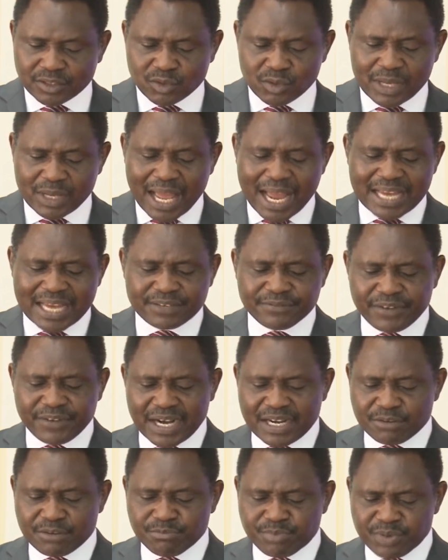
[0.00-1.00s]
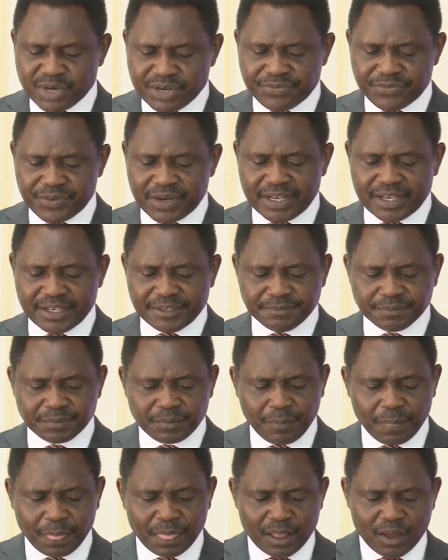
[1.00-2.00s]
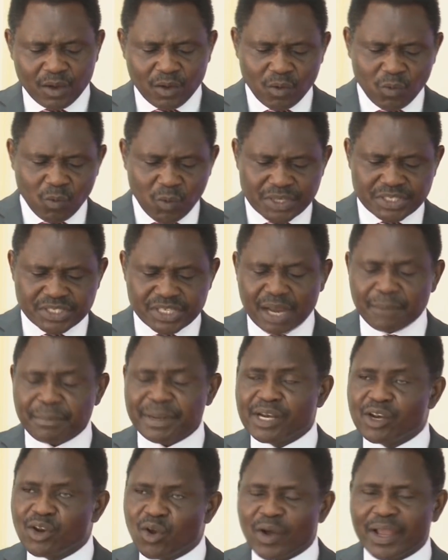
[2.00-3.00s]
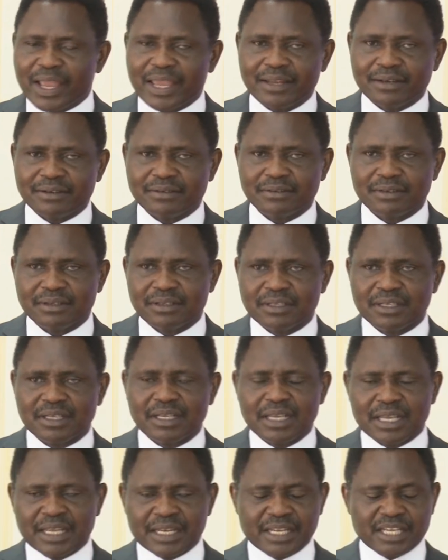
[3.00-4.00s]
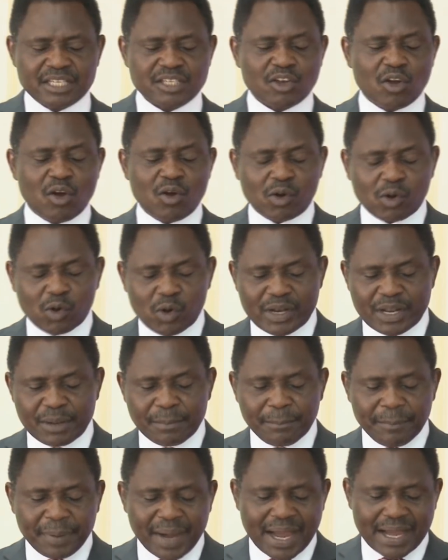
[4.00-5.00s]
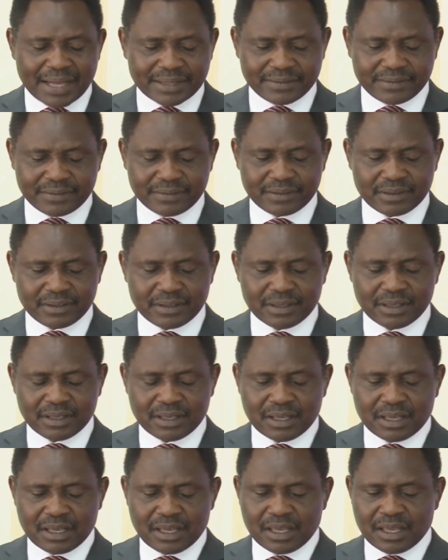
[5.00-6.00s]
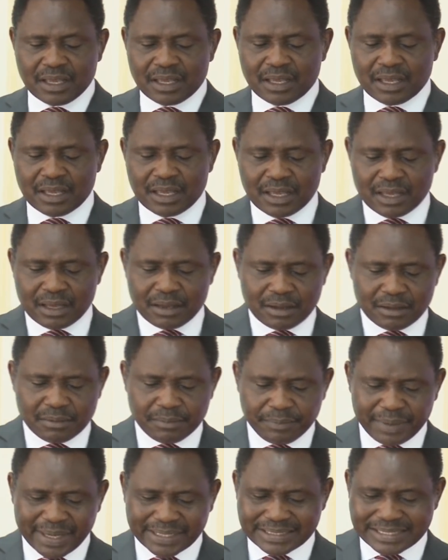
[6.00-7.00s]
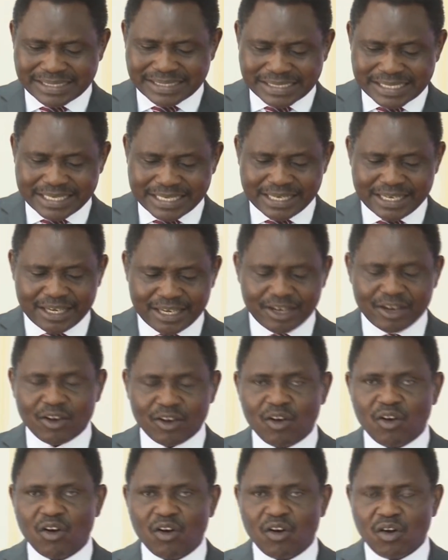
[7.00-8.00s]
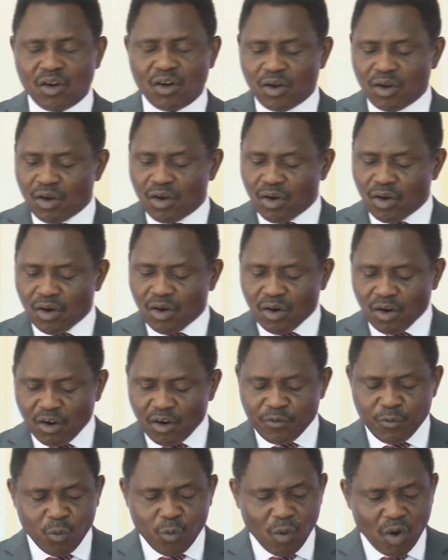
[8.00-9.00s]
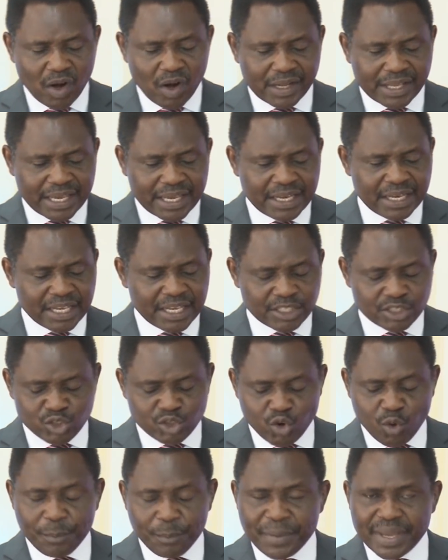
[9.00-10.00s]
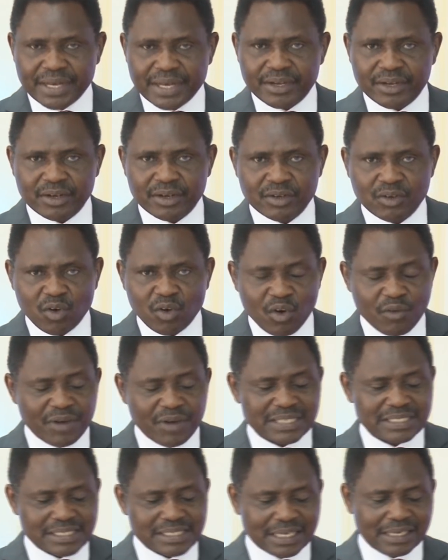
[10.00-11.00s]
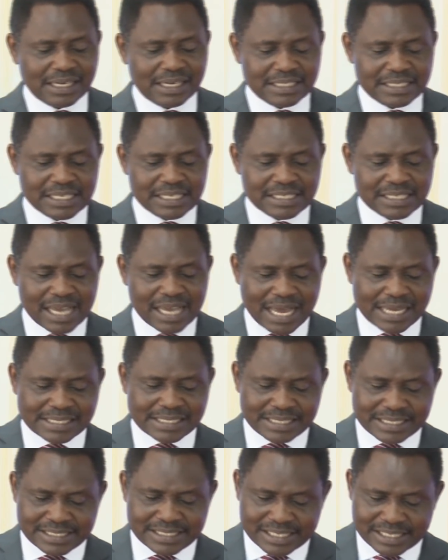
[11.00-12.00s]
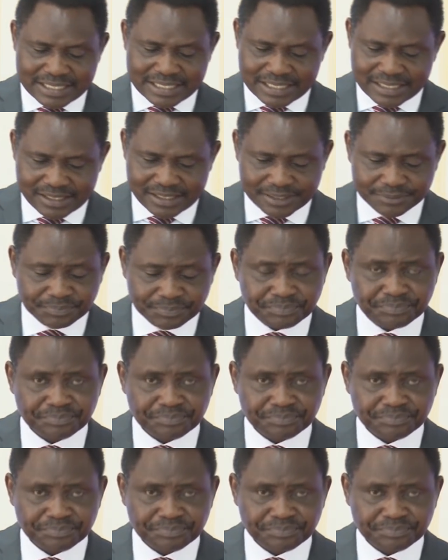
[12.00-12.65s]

Tonight, very briefly, we shall be looking in this concluding path, part C, of walking in dominion over sicknesses and diseases.